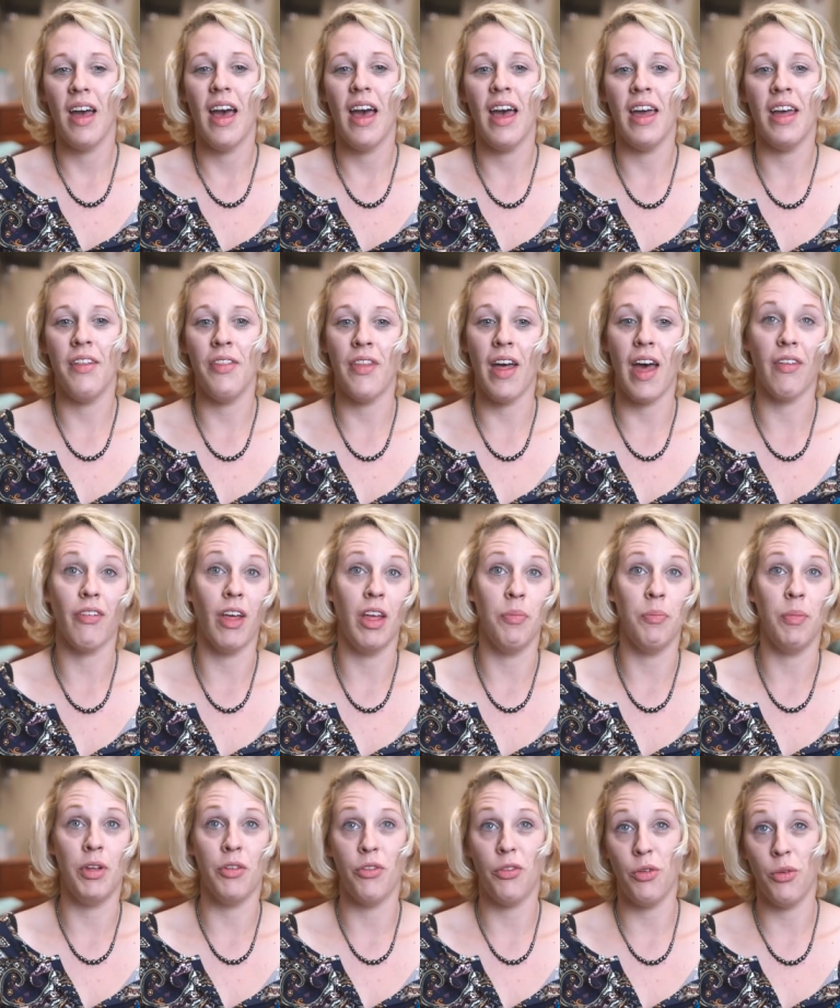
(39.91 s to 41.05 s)
And that led
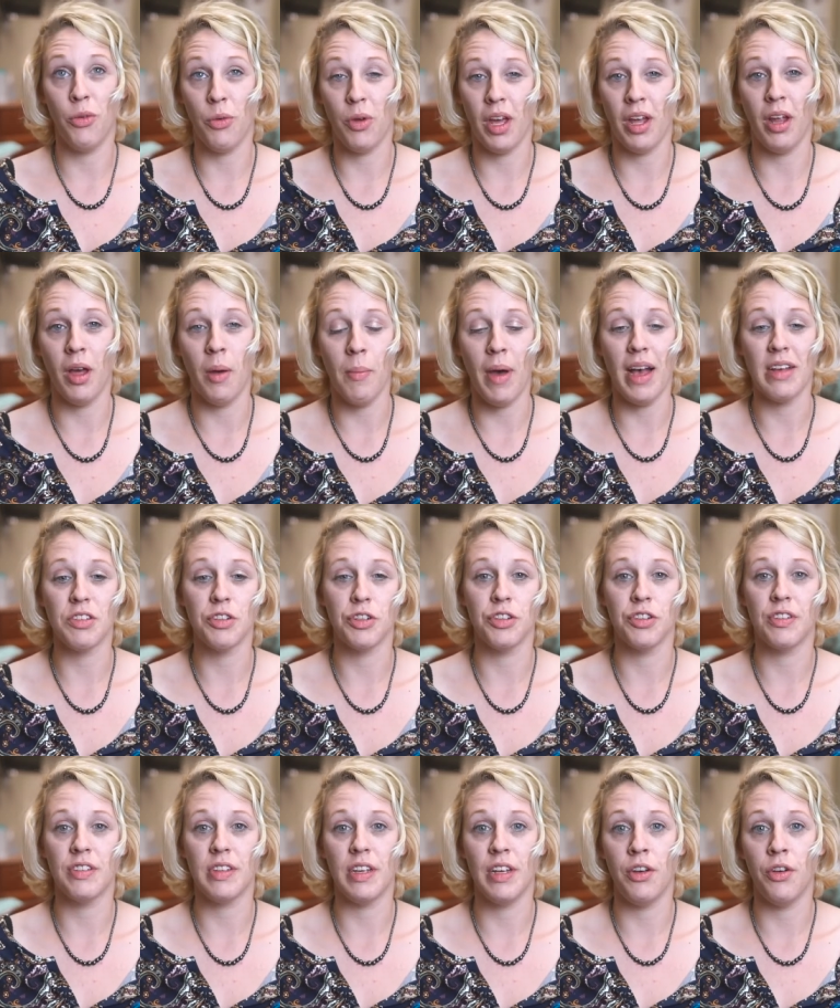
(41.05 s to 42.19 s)
me to get a
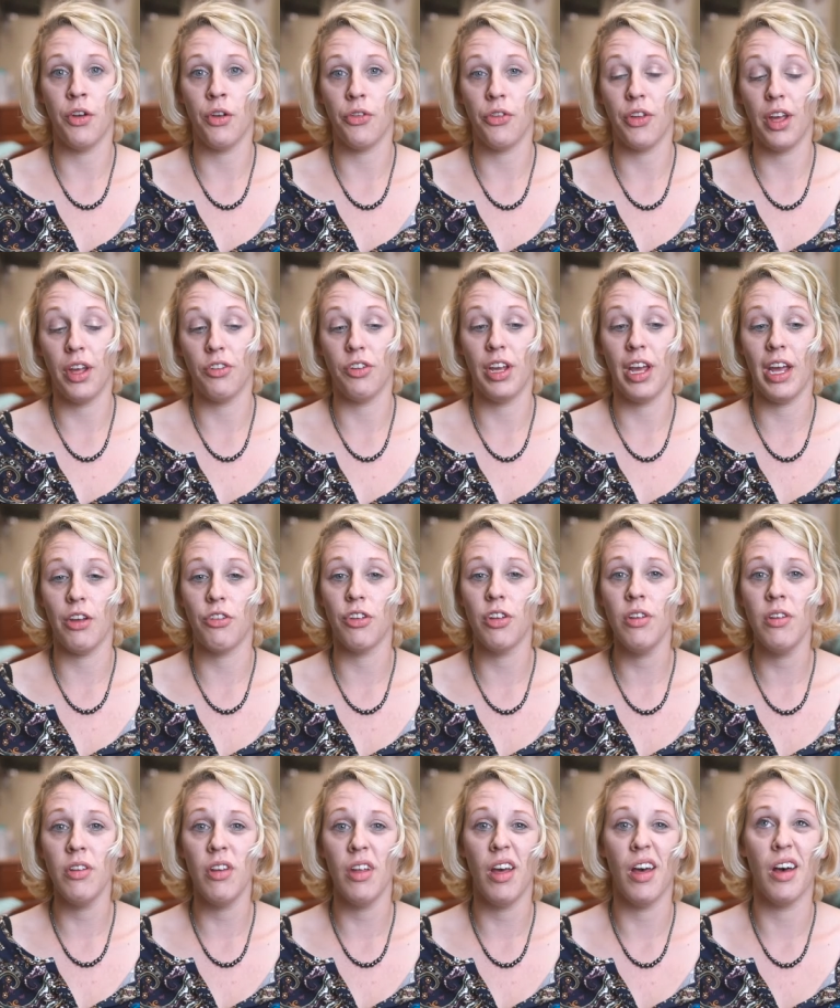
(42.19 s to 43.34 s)
master's in nursing
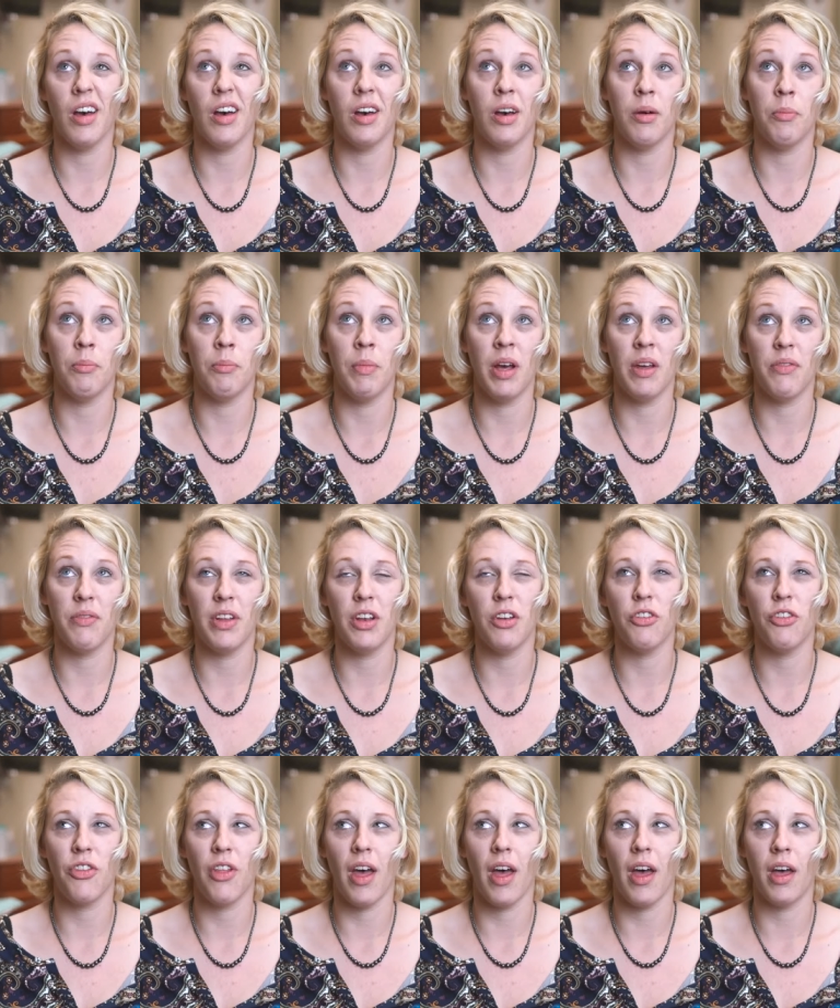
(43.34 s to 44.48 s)
education. Um, I
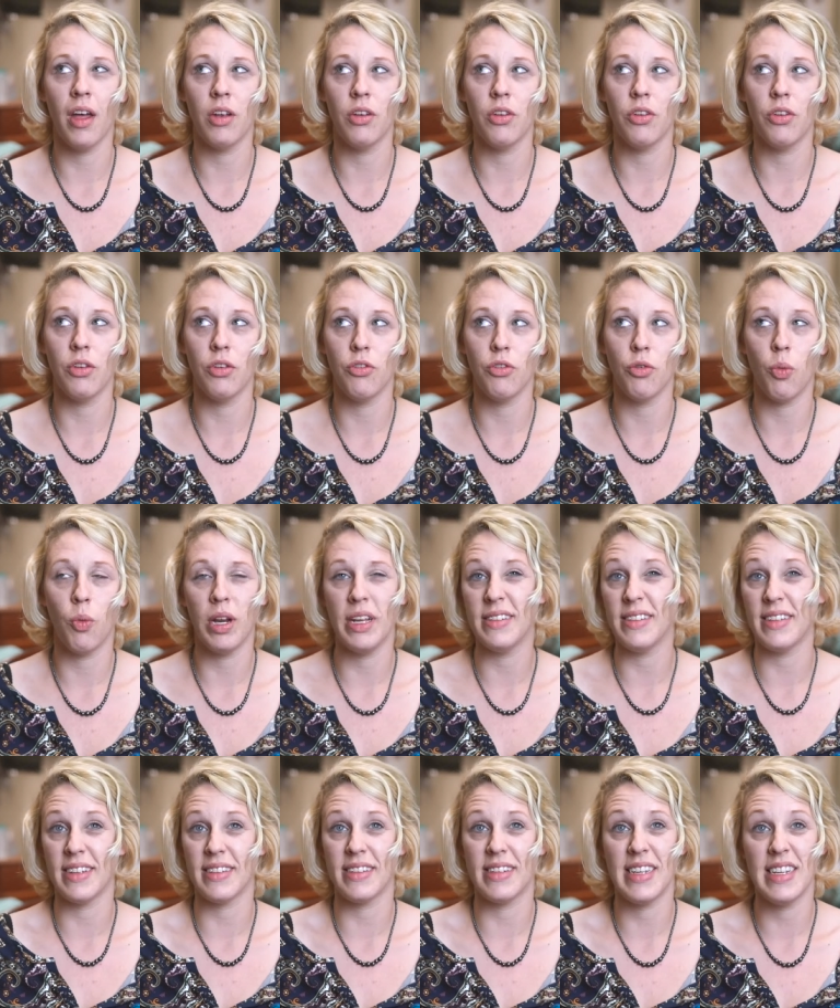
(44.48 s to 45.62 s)
finished that
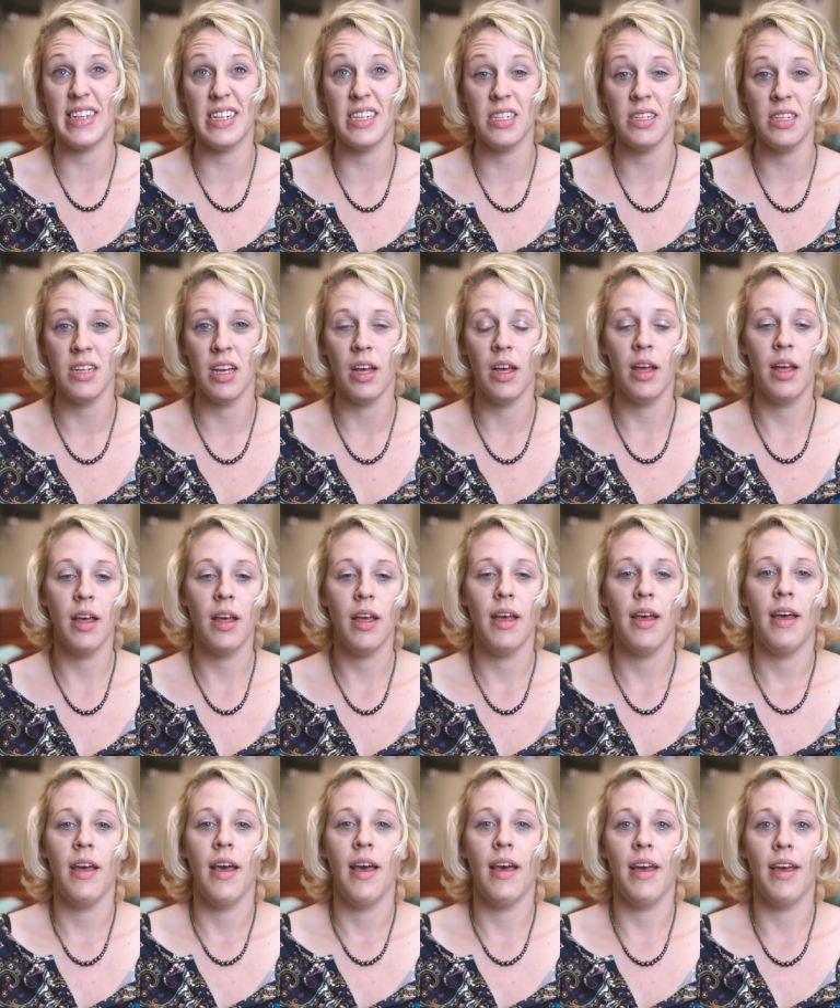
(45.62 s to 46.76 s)
2016.
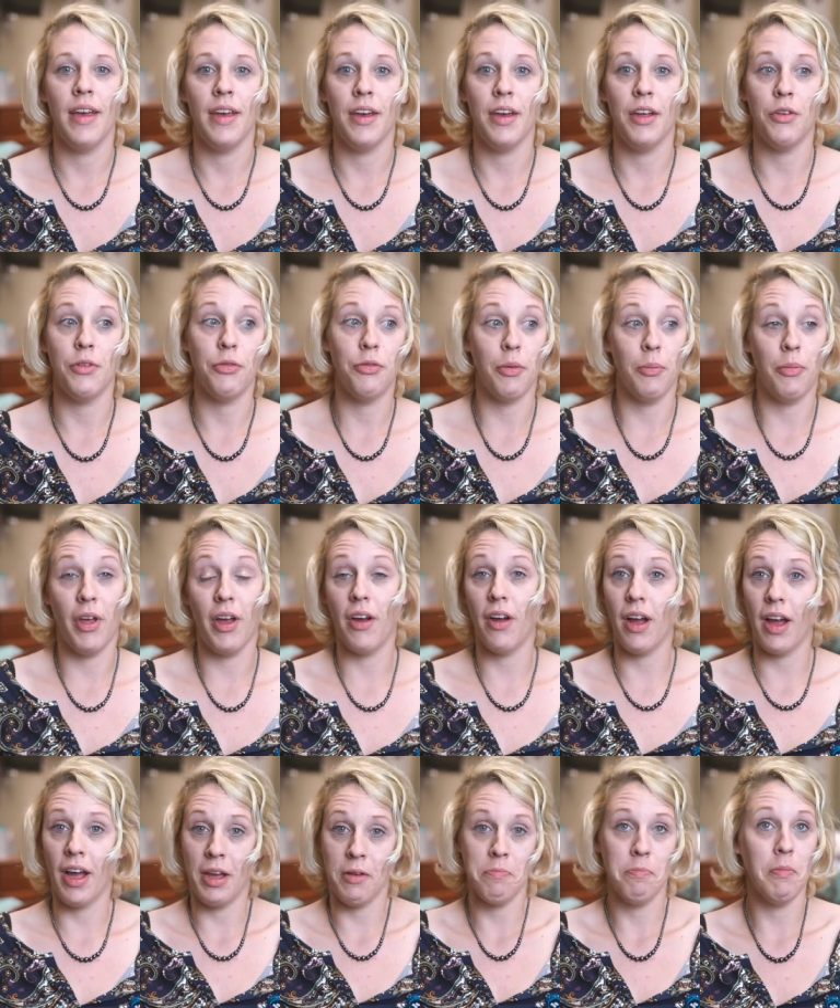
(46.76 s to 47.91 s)
And from there,
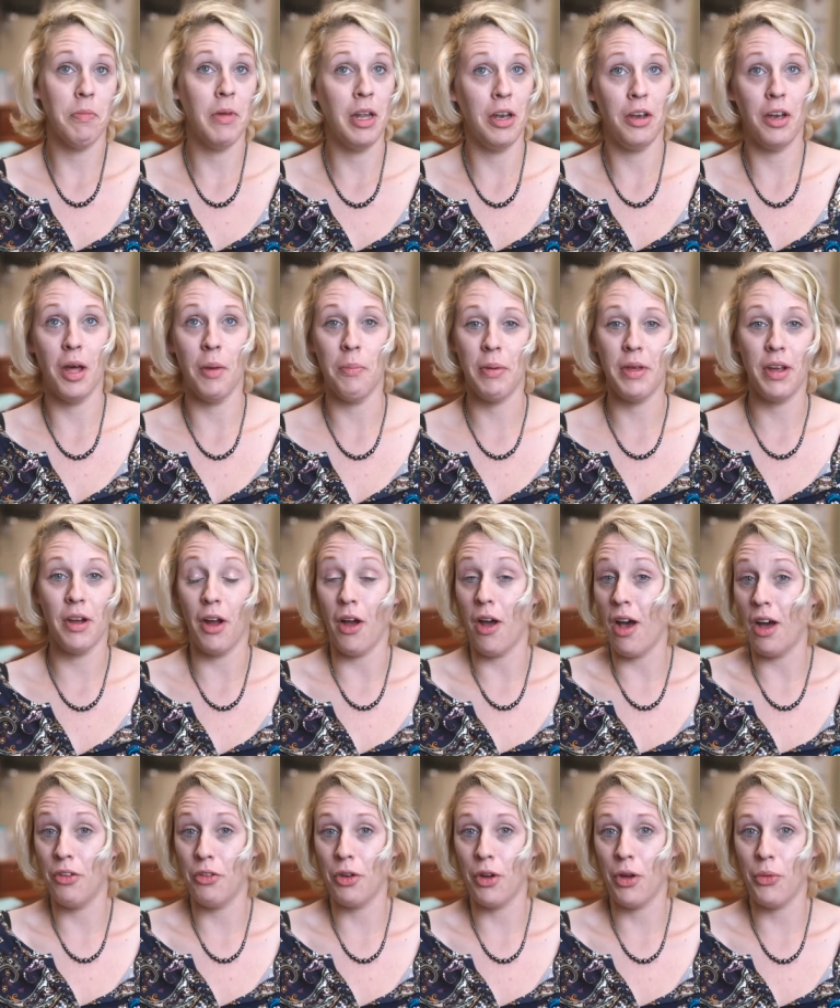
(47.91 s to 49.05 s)
I ended up here at
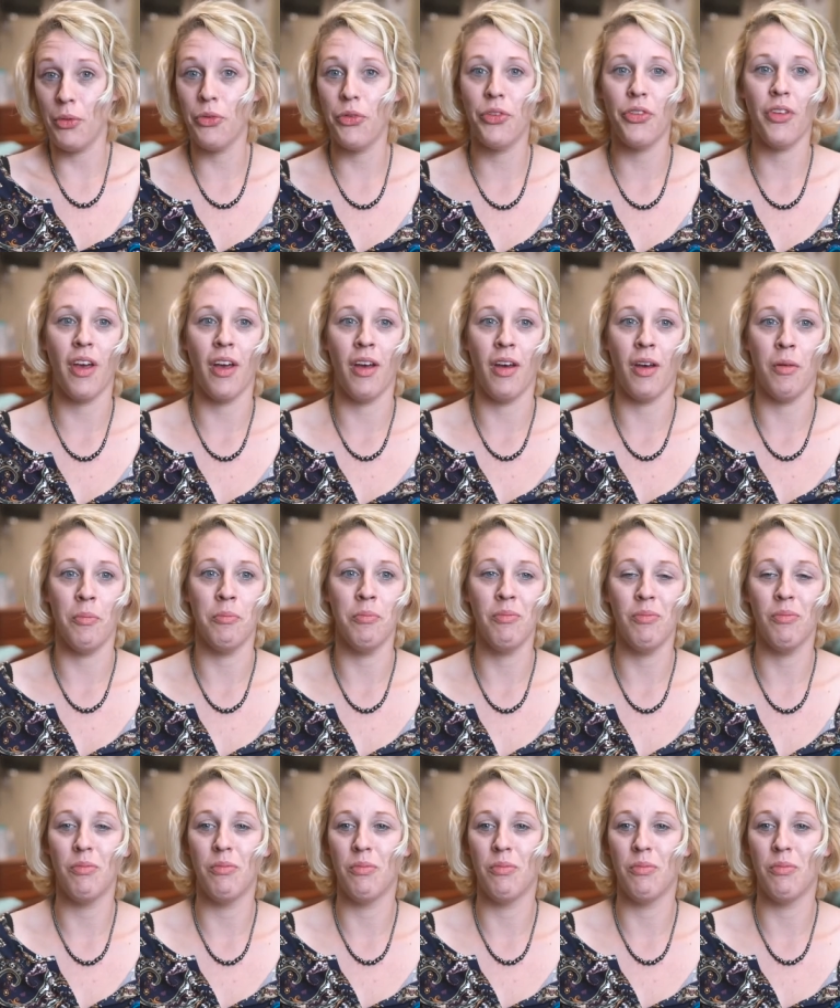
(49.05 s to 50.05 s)
Hondros. Um,